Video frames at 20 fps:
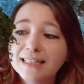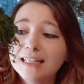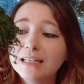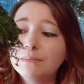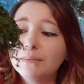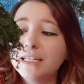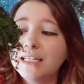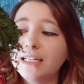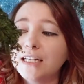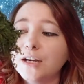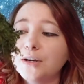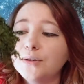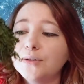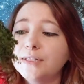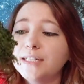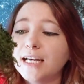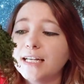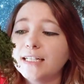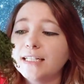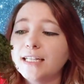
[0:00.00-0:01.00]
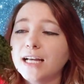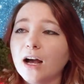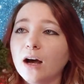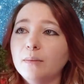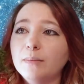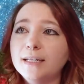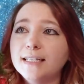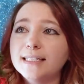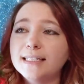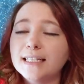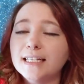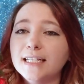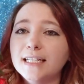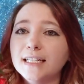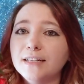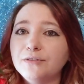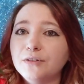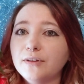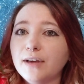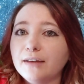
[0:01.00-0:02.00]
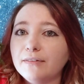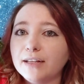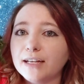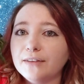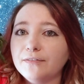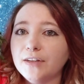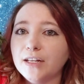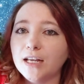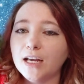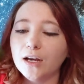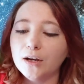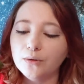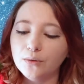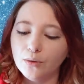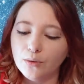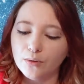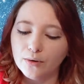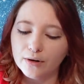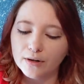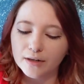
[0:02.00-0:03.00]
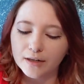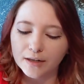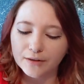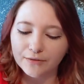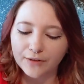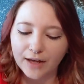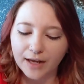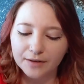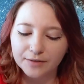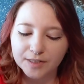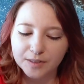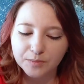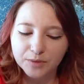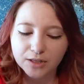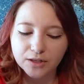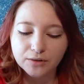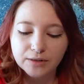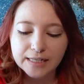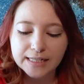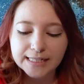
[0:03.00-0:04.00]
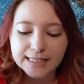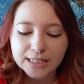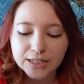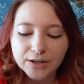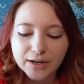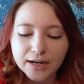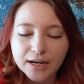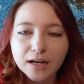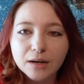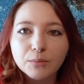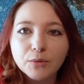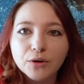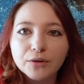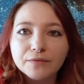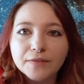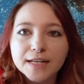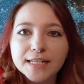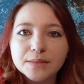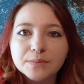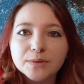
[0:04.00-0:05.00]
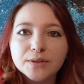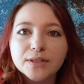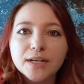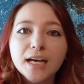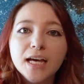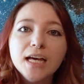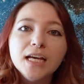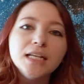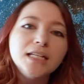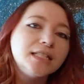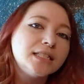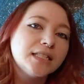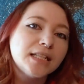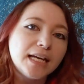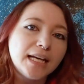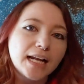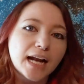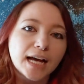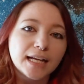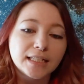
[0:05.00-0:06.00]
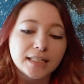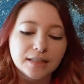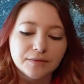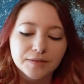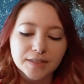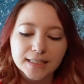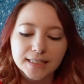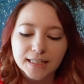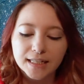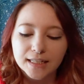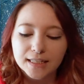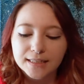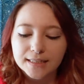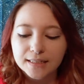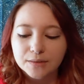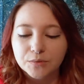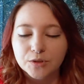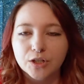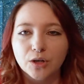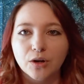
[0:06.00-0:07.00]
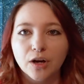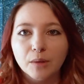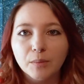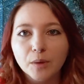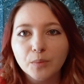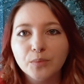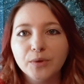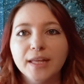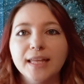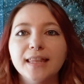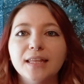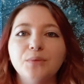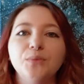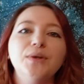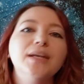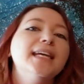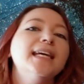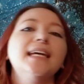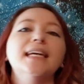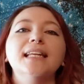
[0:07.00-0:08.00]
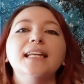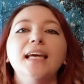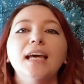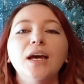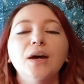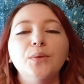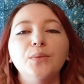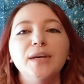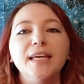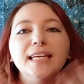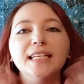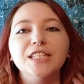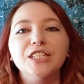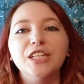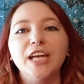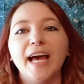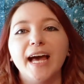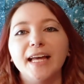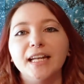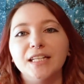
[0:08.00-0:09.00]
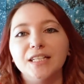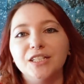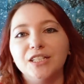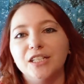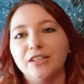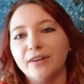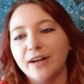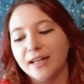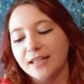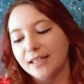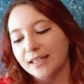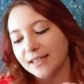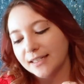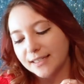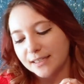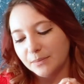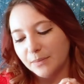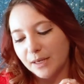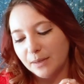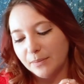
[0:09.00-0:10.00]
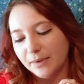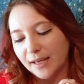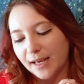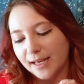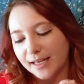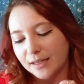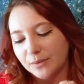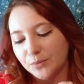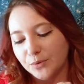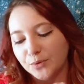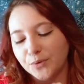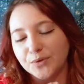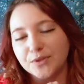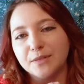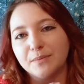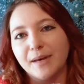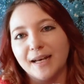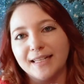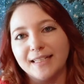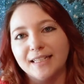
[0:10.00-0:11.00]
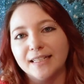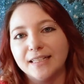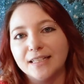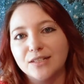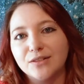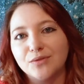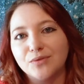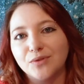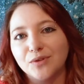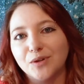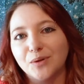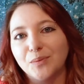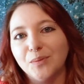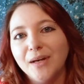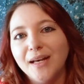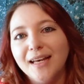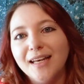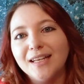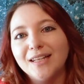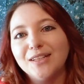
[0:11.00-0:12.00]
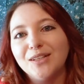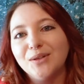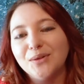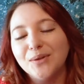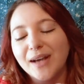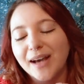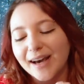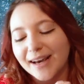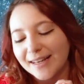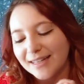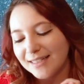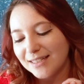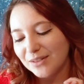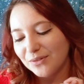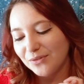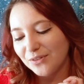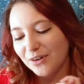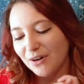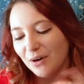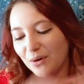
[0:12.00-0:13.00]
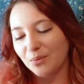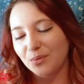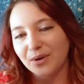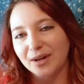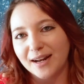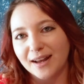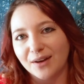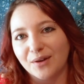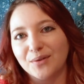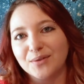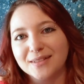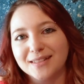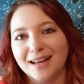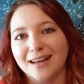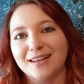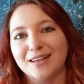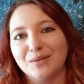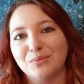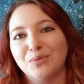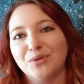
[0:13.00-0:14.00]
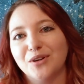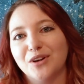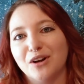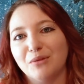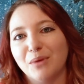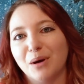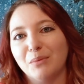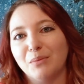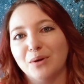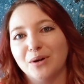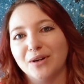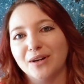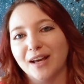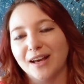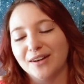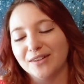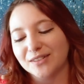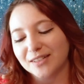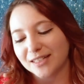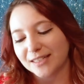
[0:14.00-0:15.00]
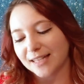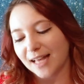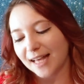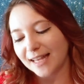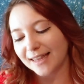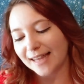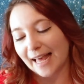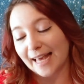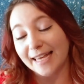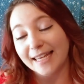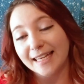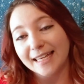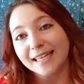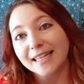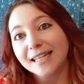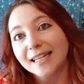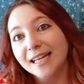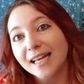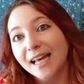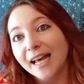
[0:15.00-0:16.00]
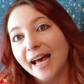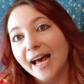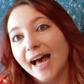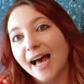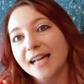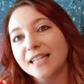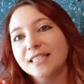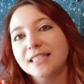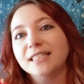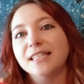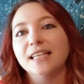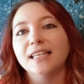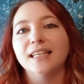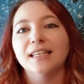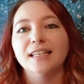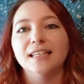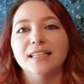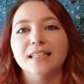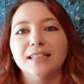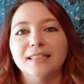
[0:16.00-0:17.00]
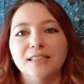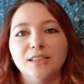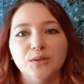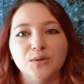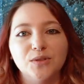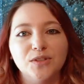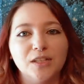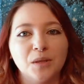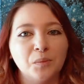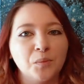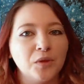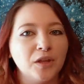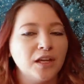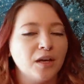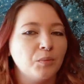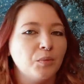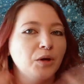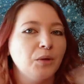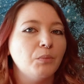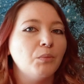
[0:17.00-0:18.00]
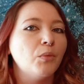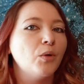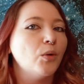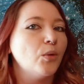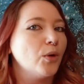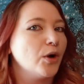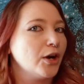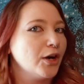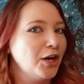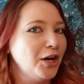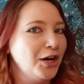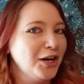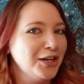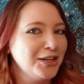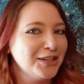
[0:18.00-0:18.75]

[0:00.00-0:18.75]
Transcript: let me know down in the comments and if you have like a video or if you have something on Instagram or Facebook and I'd love to see it, see what y'all come up with and we can we can chat and share ideas and maybe I can pull some ideas from you guys to figure out what else I can put on my birdhouse because I like it. I just think it could use something a bit more.